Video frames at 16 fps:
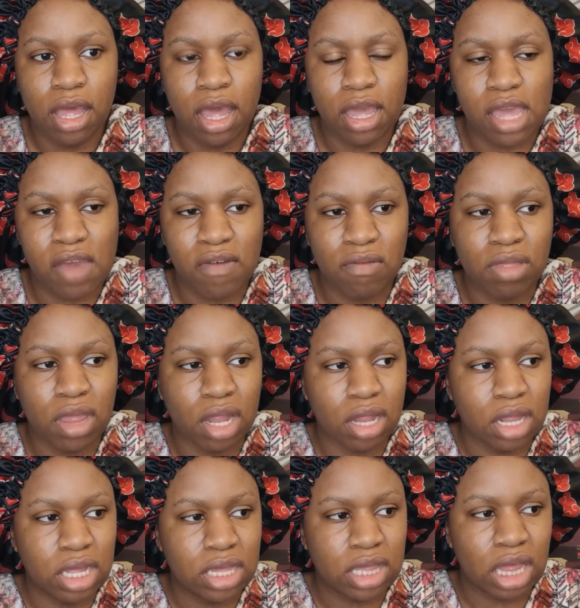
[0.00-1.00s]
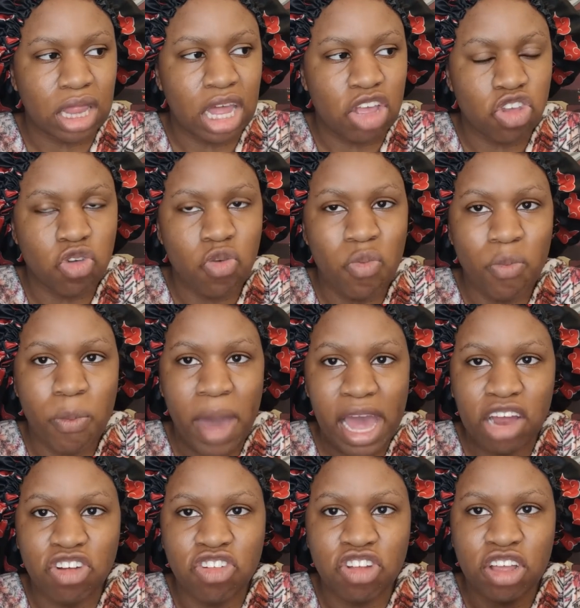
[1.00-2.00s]
Give him the least, like, you
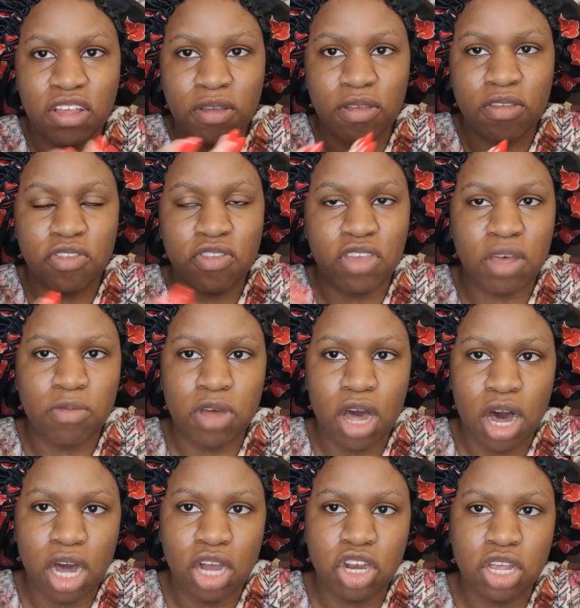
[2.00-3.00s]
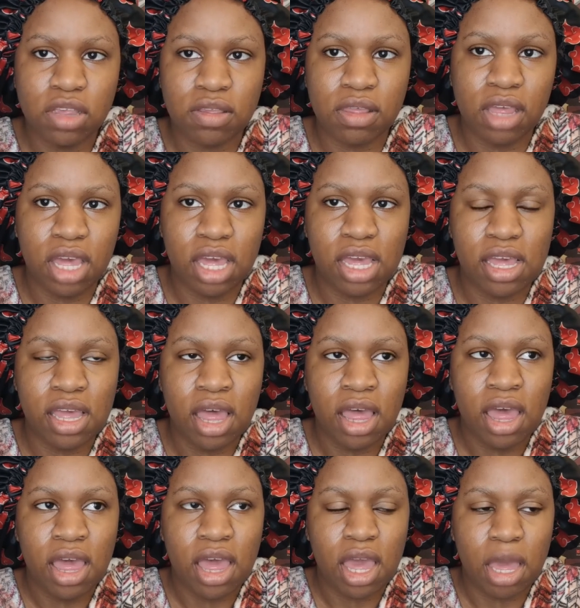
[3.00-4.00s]
manage to subconsciously
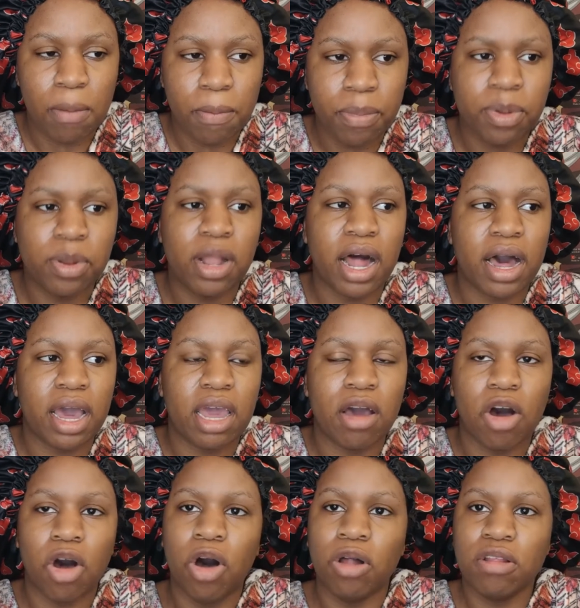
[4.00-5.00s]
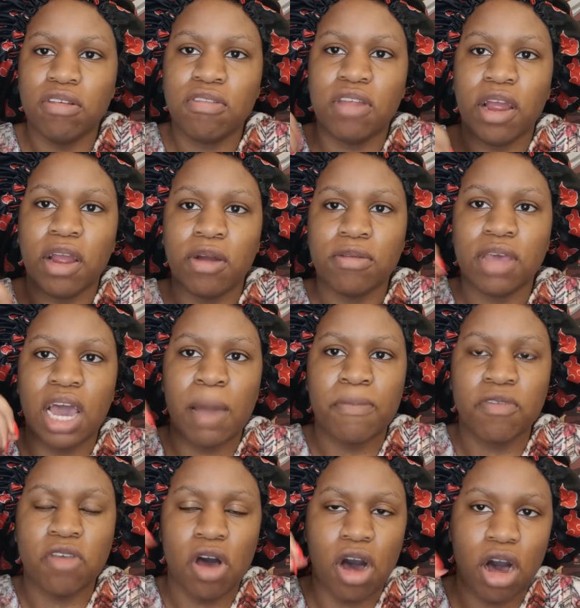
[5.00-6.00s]
imply all the
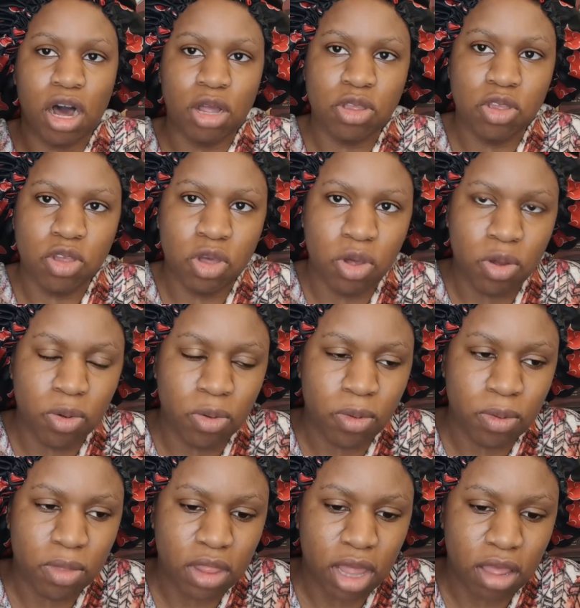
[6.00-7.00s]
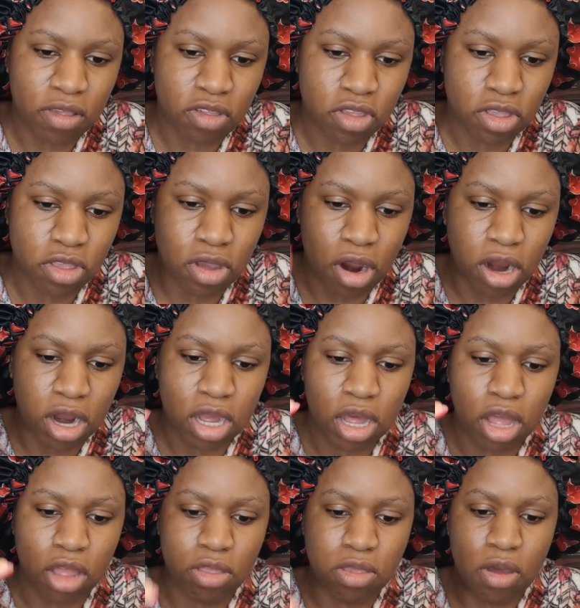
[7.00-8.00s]
stereotypes onto this dark
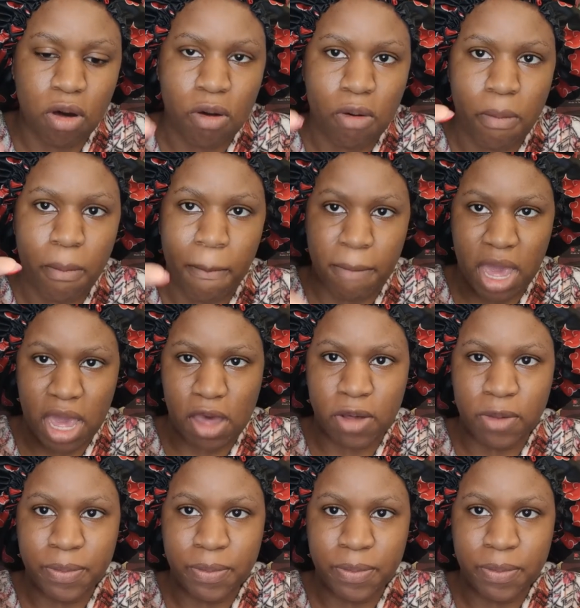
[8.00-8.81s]
adult male.